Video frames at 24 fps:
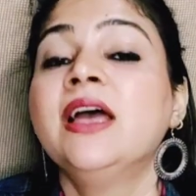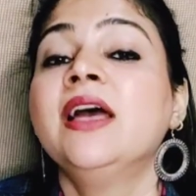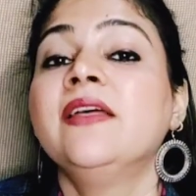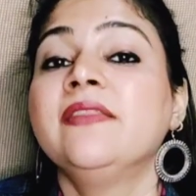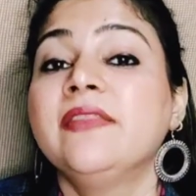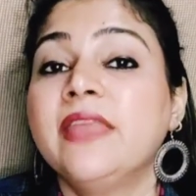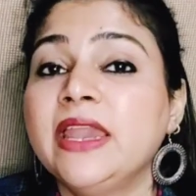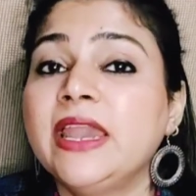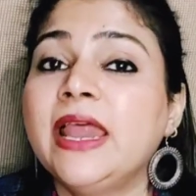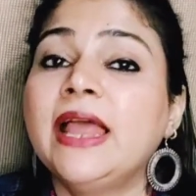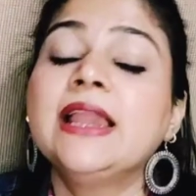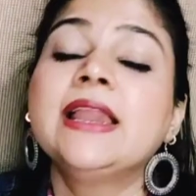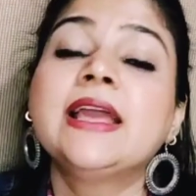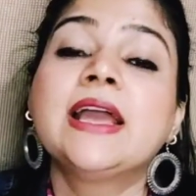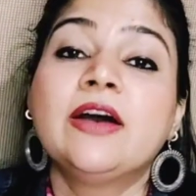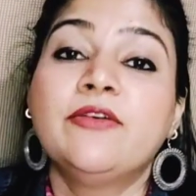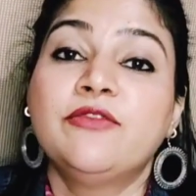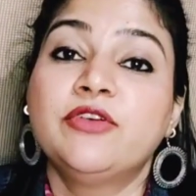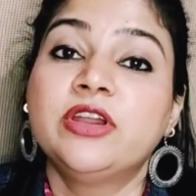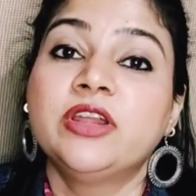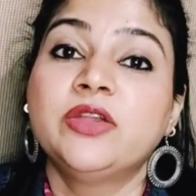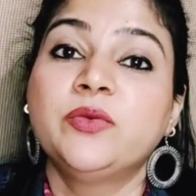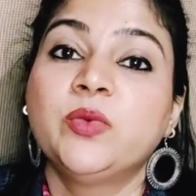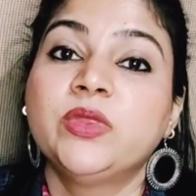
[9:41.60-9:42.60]
Then I'll
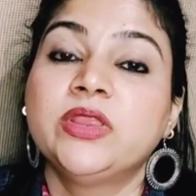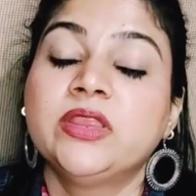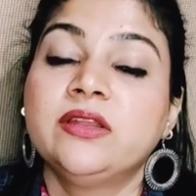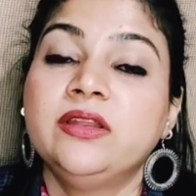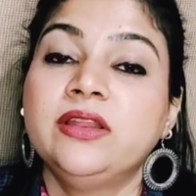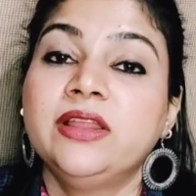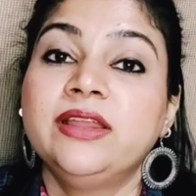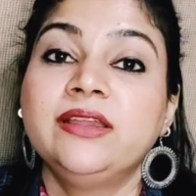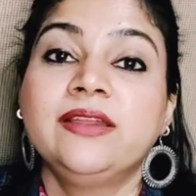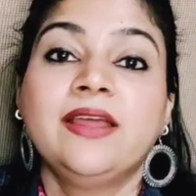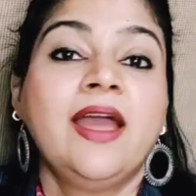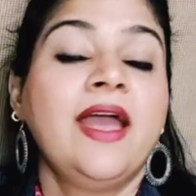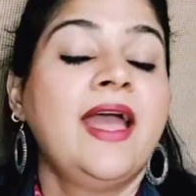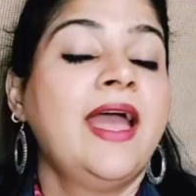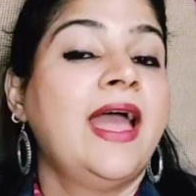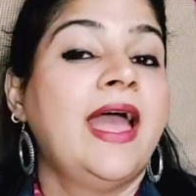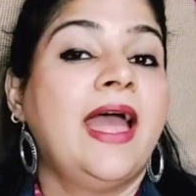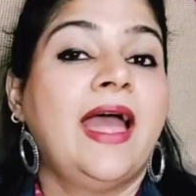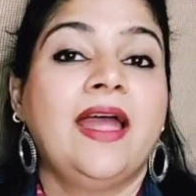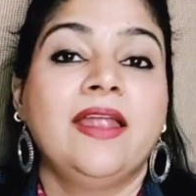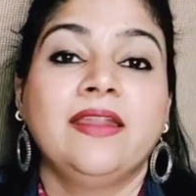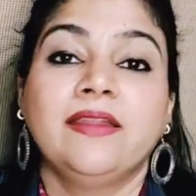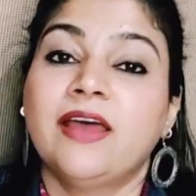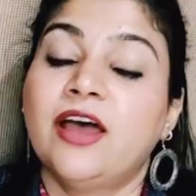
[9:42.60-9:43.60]
cover it with a lid,
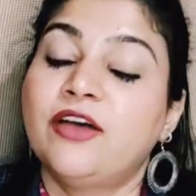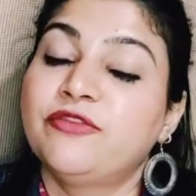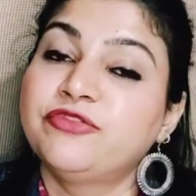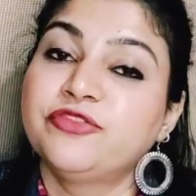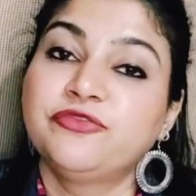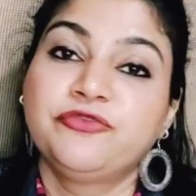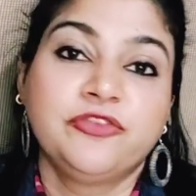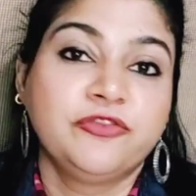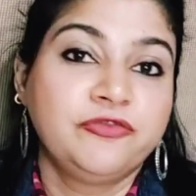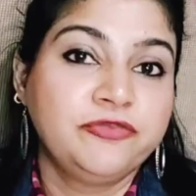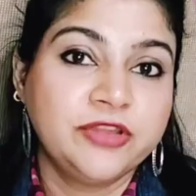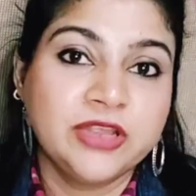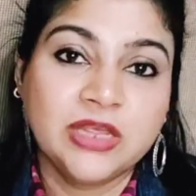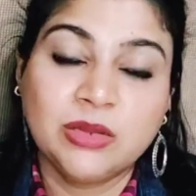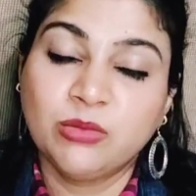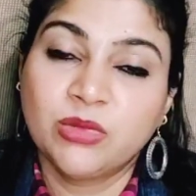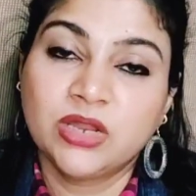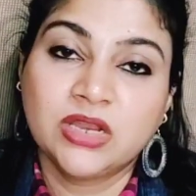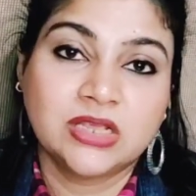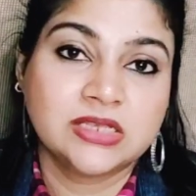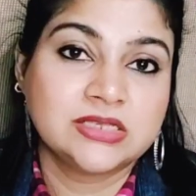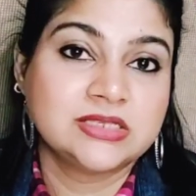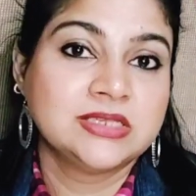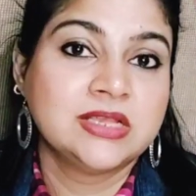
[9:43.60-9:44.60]
and after 15
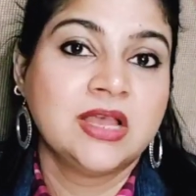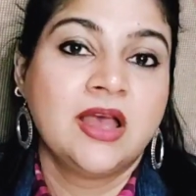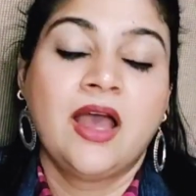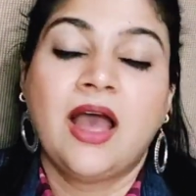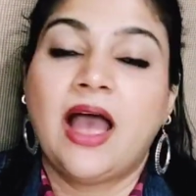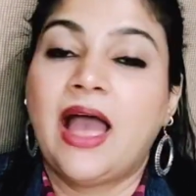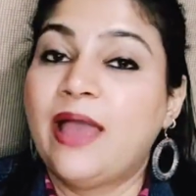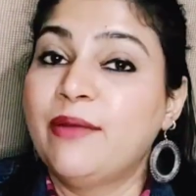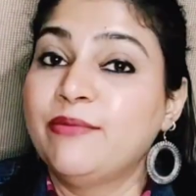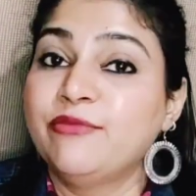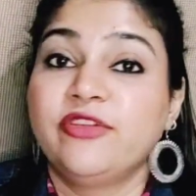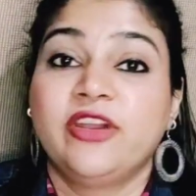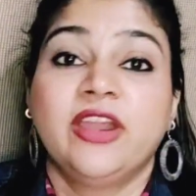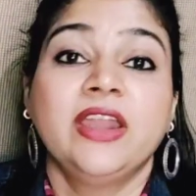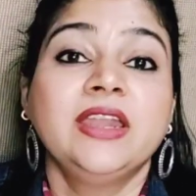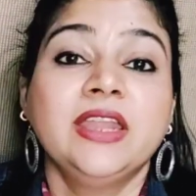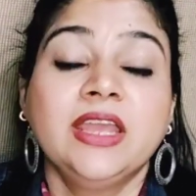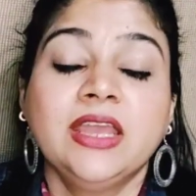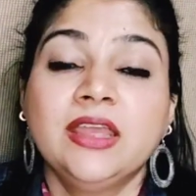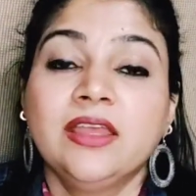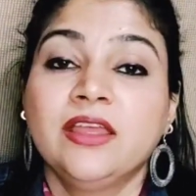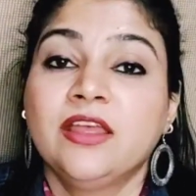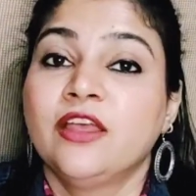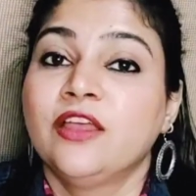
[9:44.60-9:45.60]
minutes, I'm
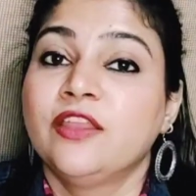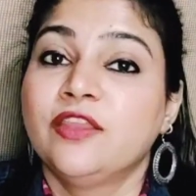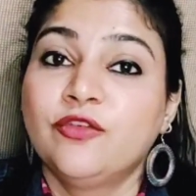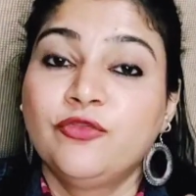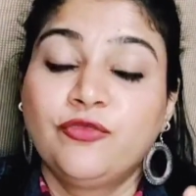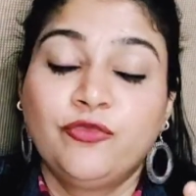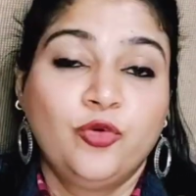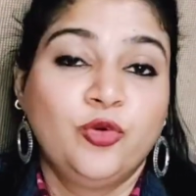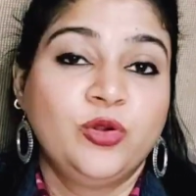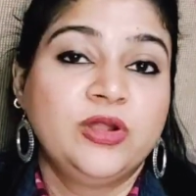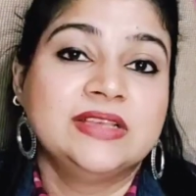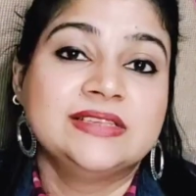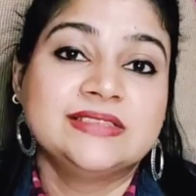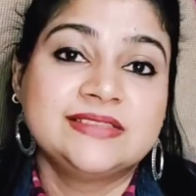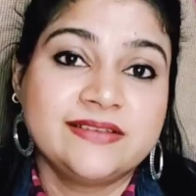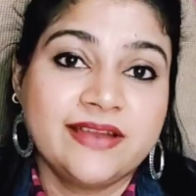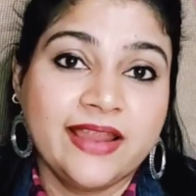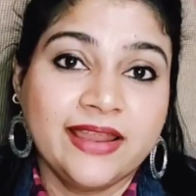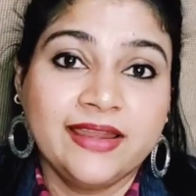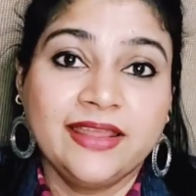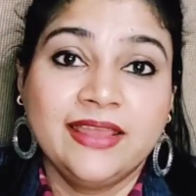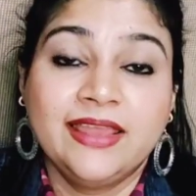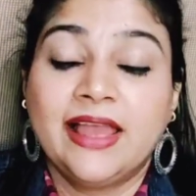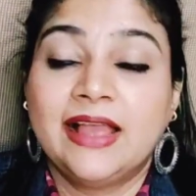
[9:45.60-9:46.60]
ready. The food is
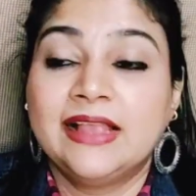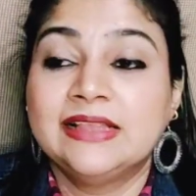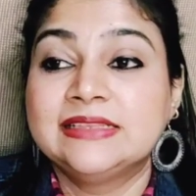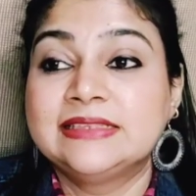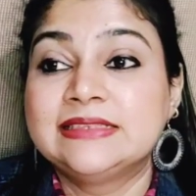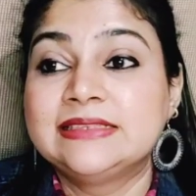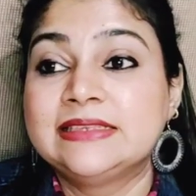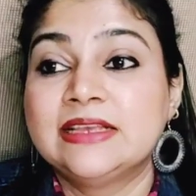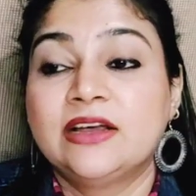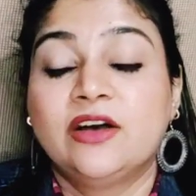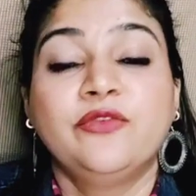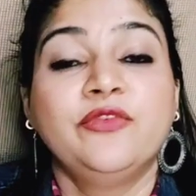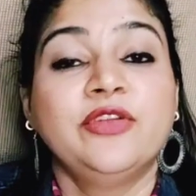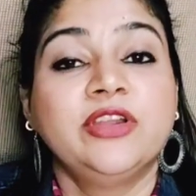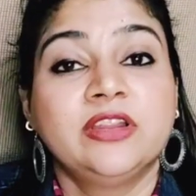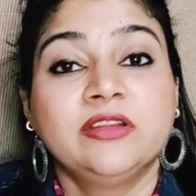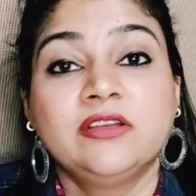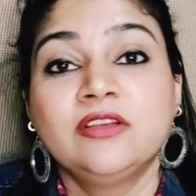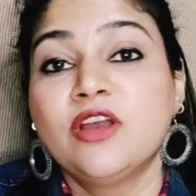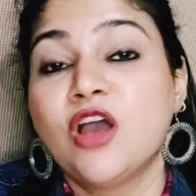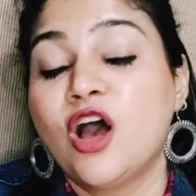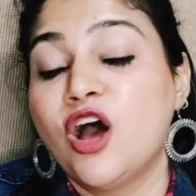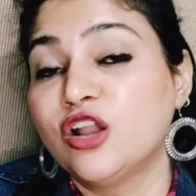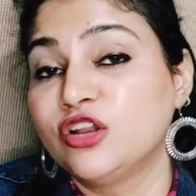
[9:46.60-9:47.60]
ready. I'll serve it
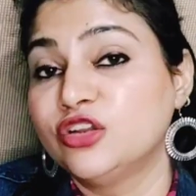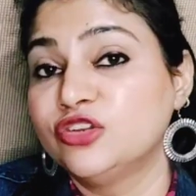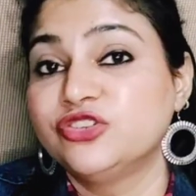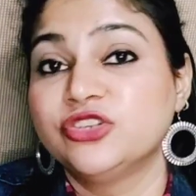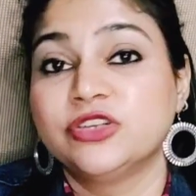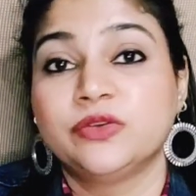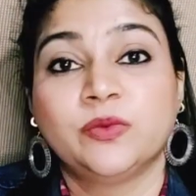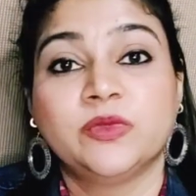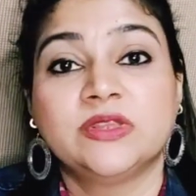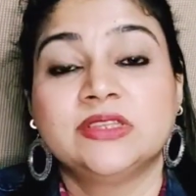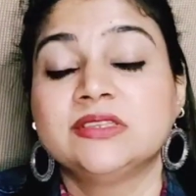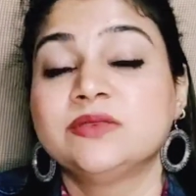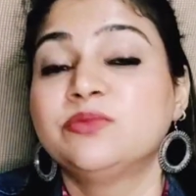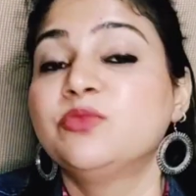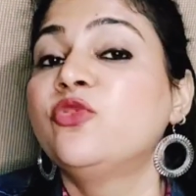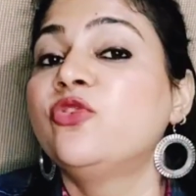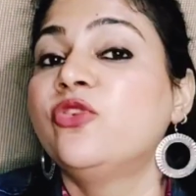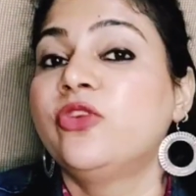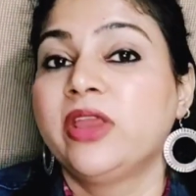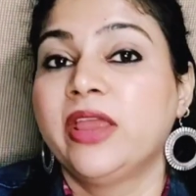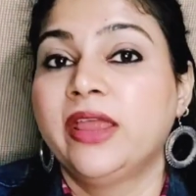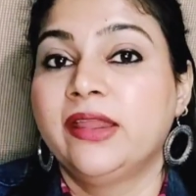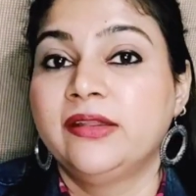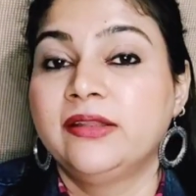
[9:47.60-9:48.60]
and garnish it with some
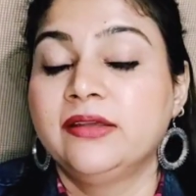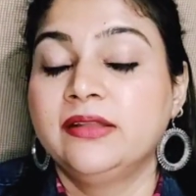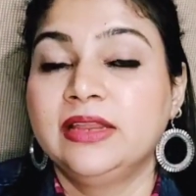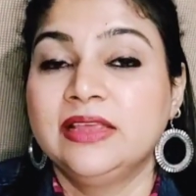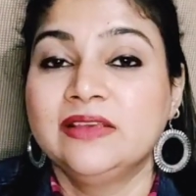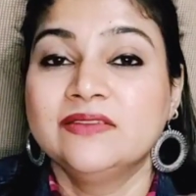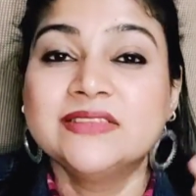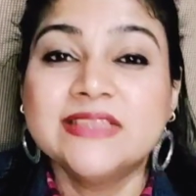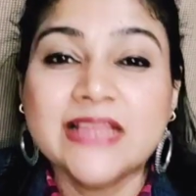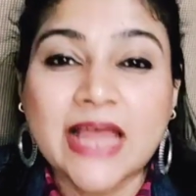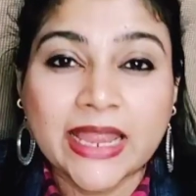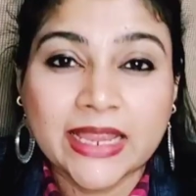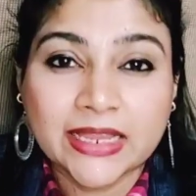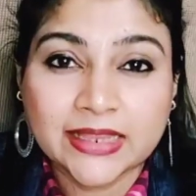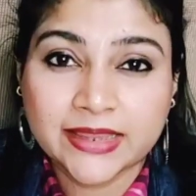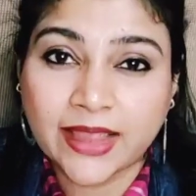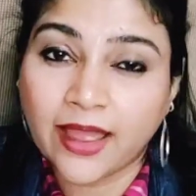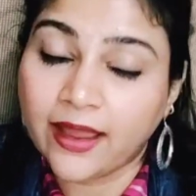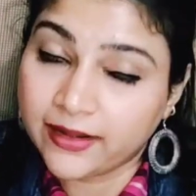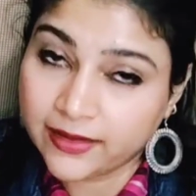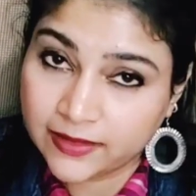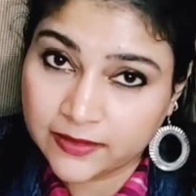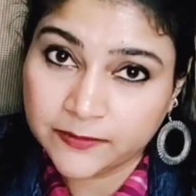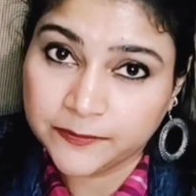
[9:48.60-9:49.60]
coriander leaves. Like
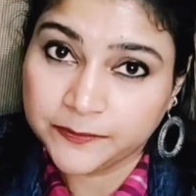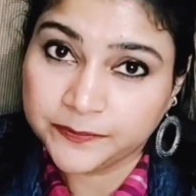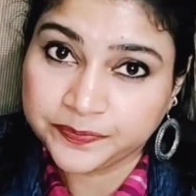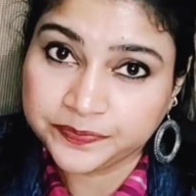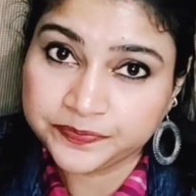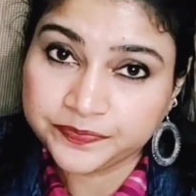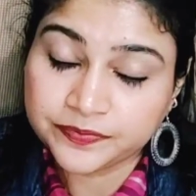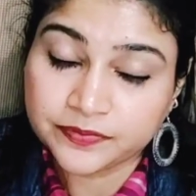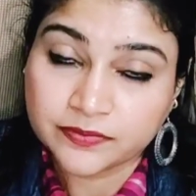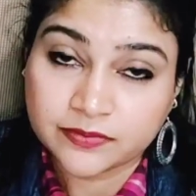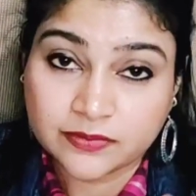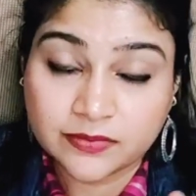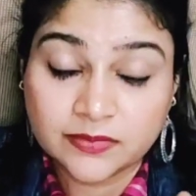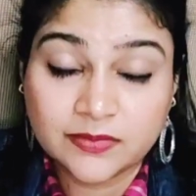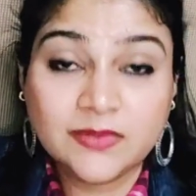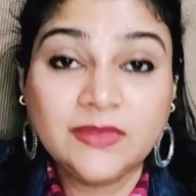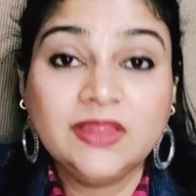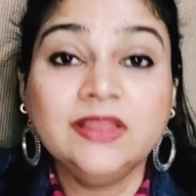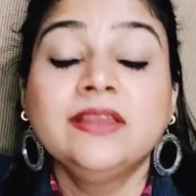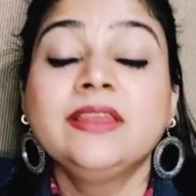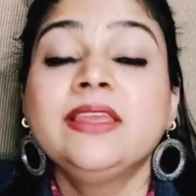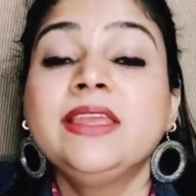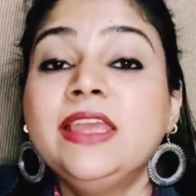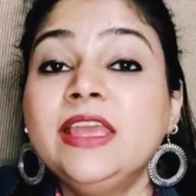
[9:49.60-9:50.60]
that.
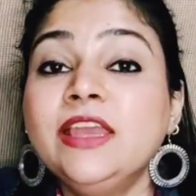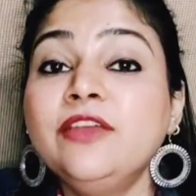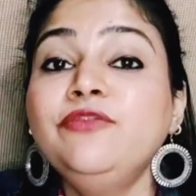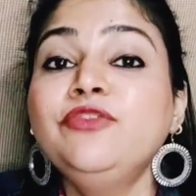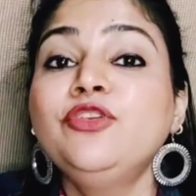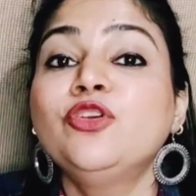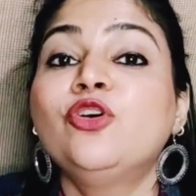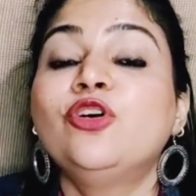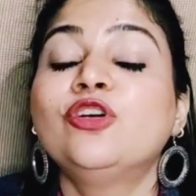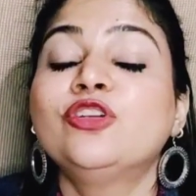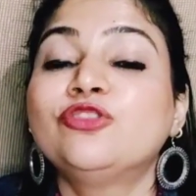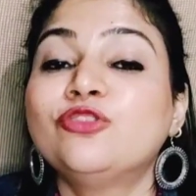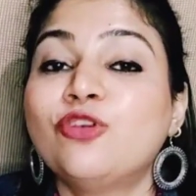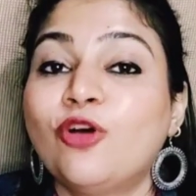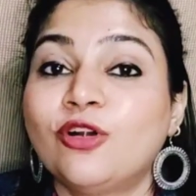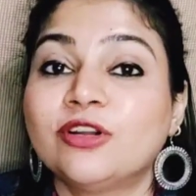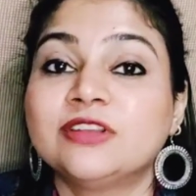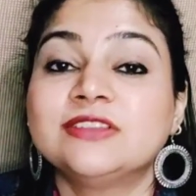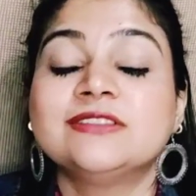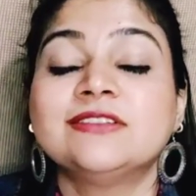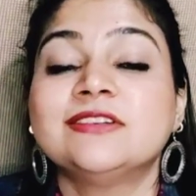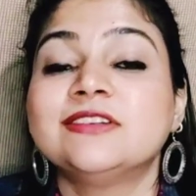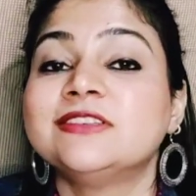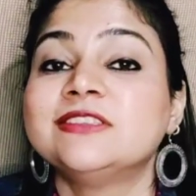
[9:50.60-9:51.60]
Give your
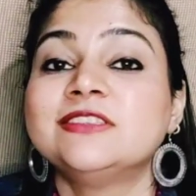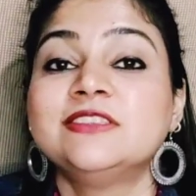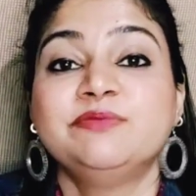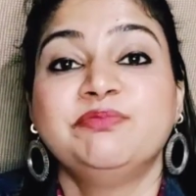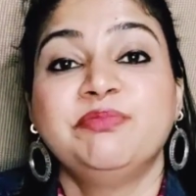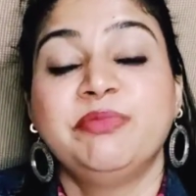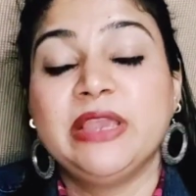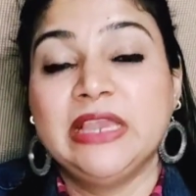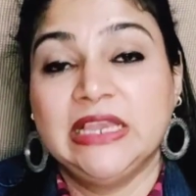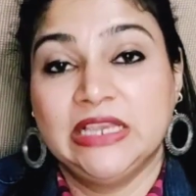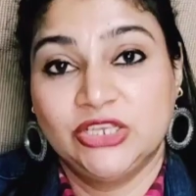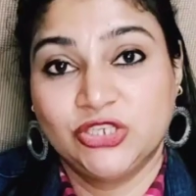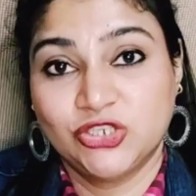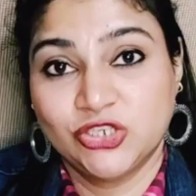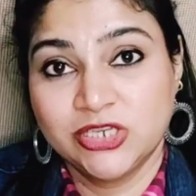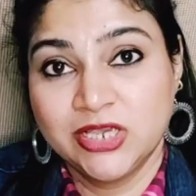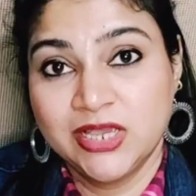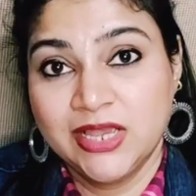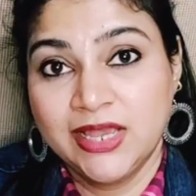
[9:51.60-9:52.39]
thoughts a speech.